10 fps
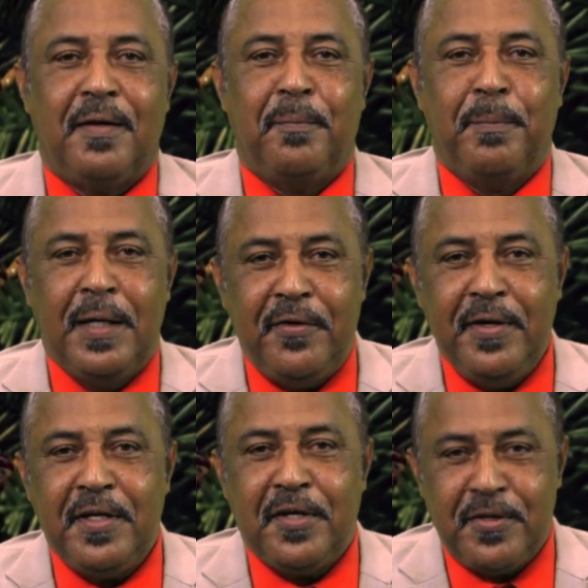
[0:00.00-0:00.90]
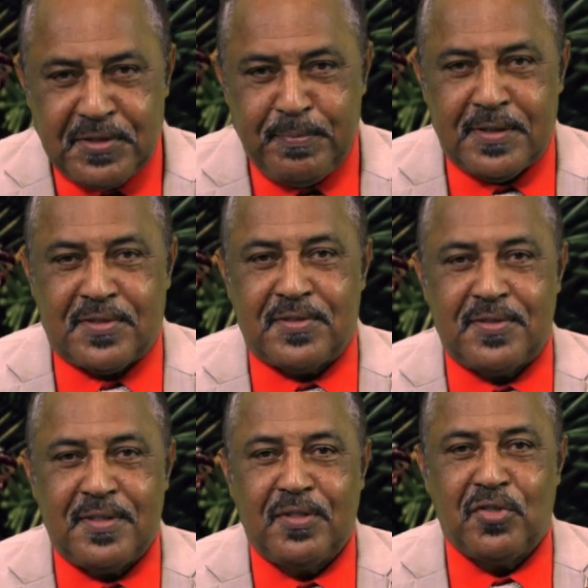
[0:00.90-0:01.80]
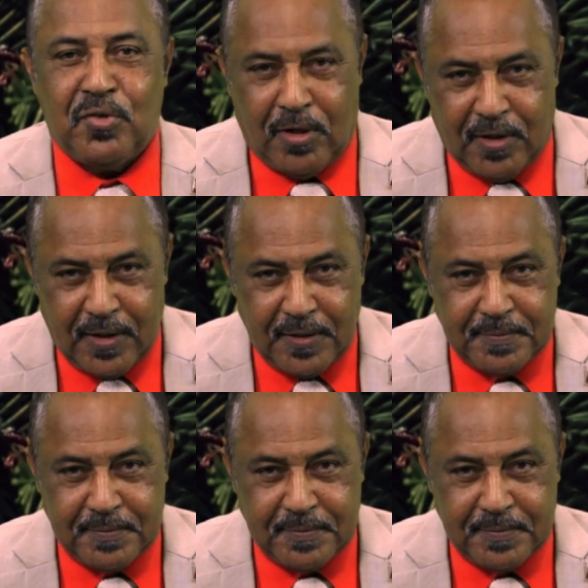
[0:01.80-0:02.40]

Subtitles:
Merry Christmas to all.